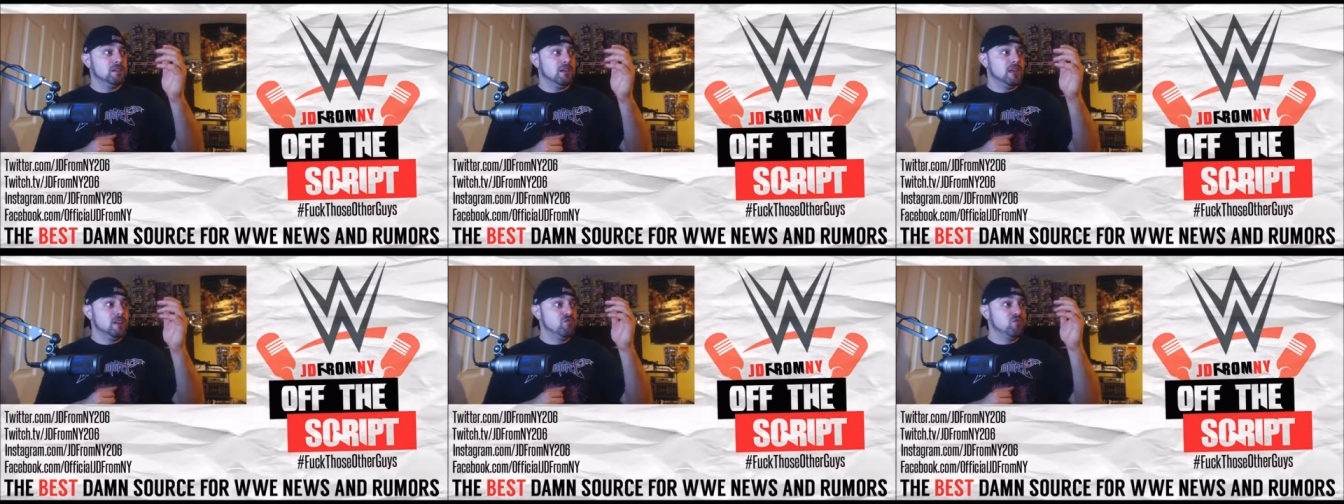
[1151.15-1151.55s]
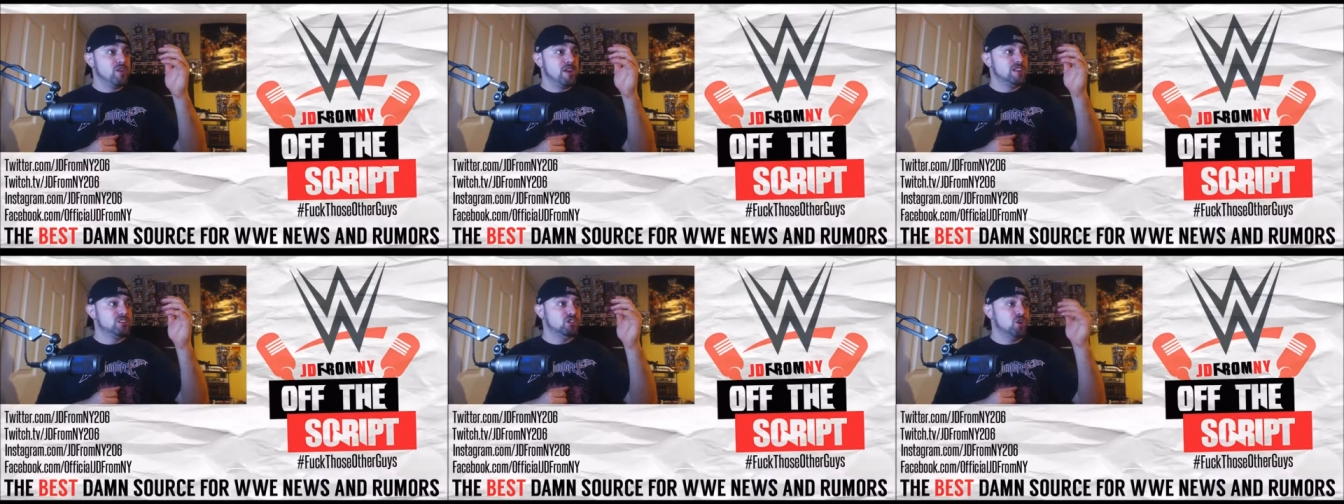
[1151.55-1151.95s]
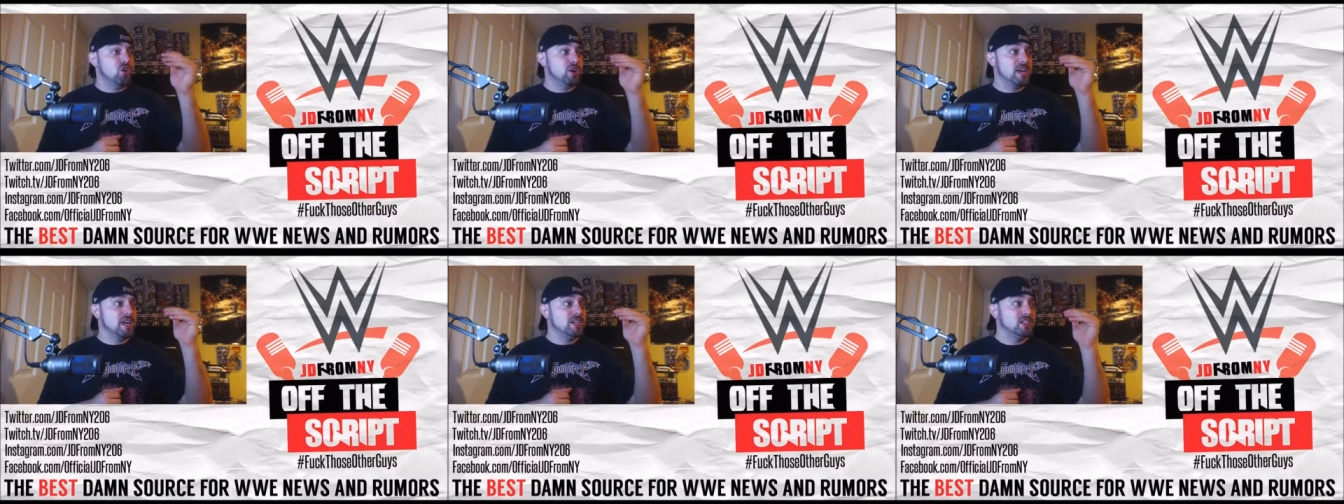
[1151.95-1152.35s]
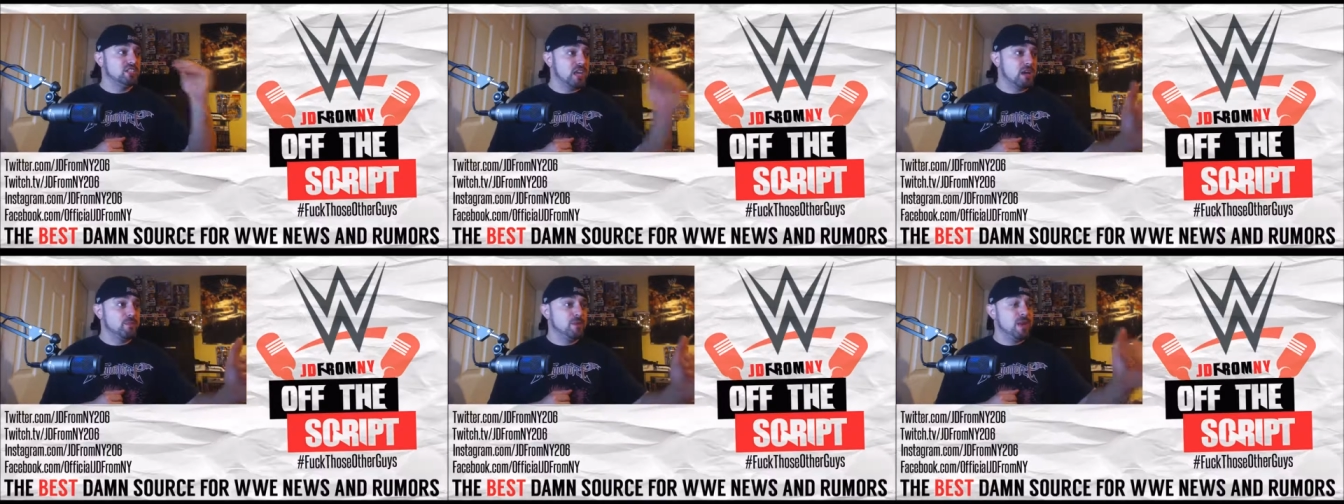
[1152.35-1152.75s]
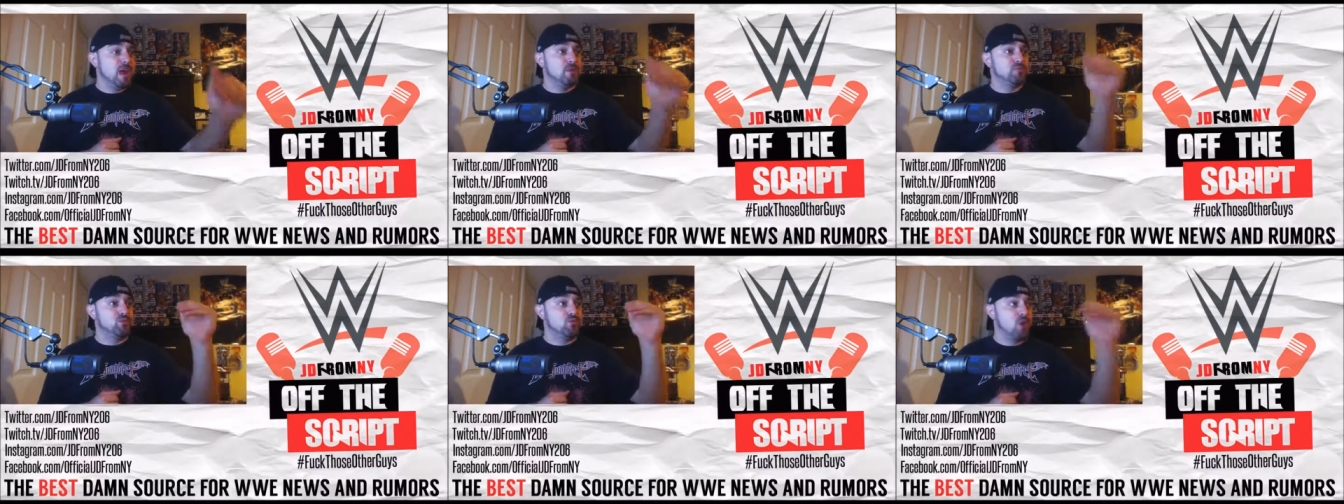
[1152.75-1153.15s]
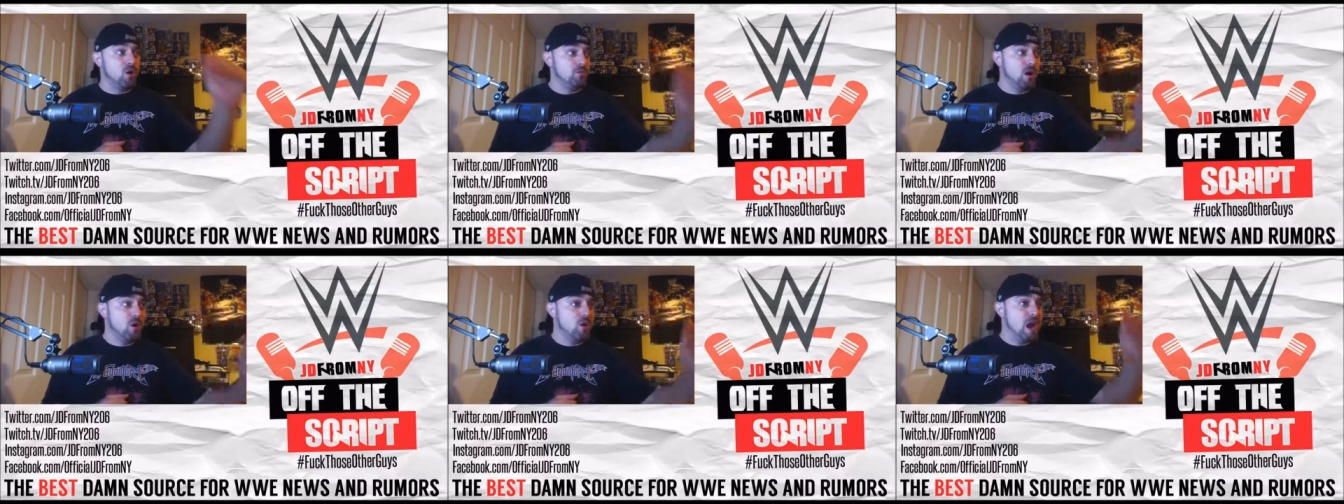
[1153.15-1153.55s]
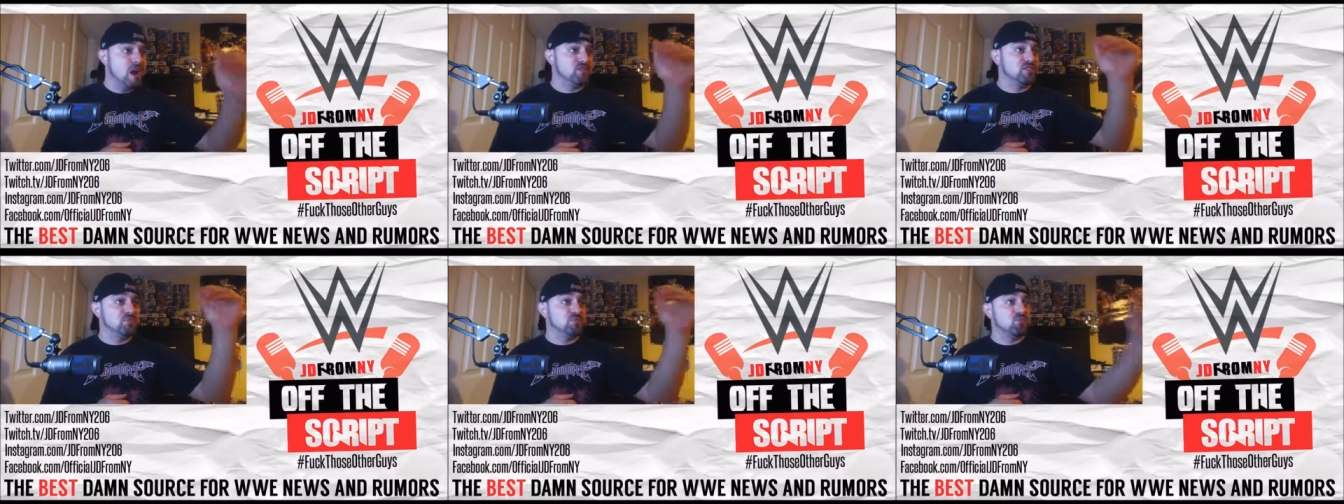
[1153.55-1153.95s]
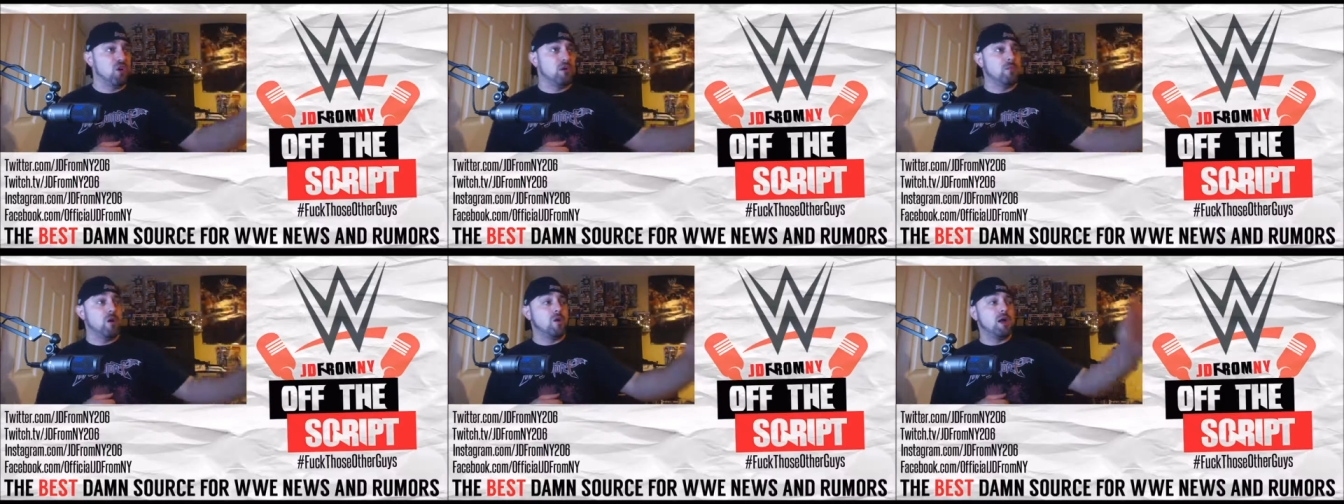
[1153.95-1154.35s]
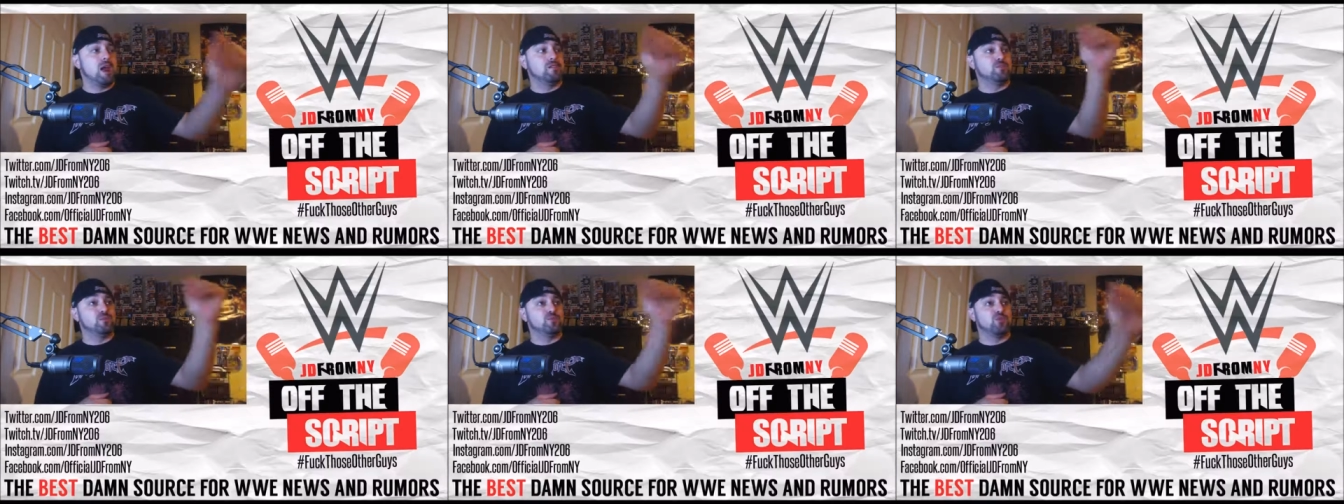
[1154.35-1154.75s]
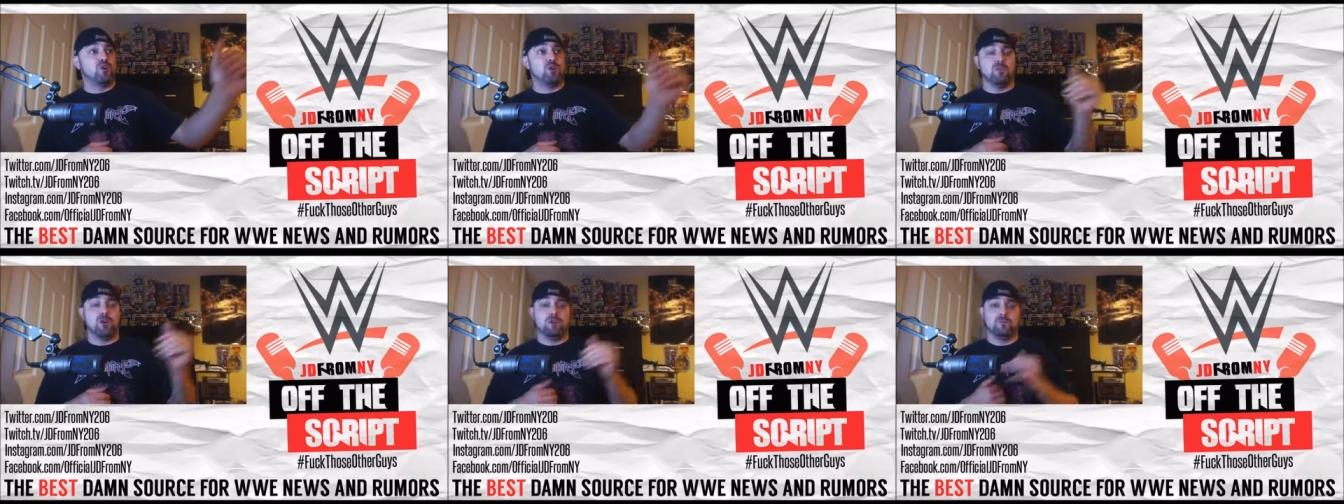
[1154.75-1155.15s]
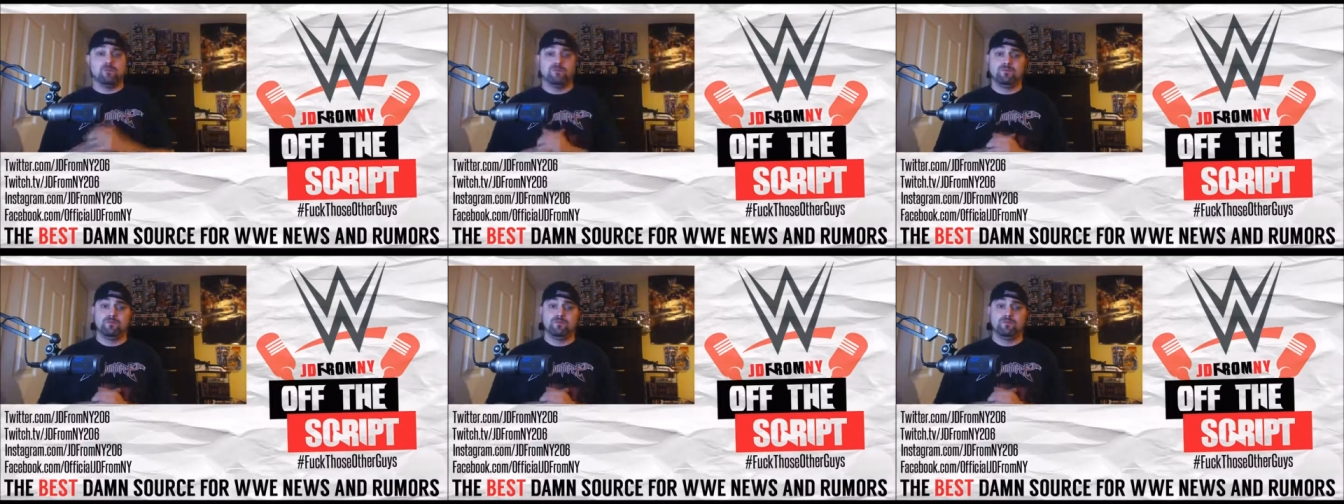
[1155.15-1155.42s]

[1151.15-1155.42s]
in-ring talking segment and promo after promo after promo.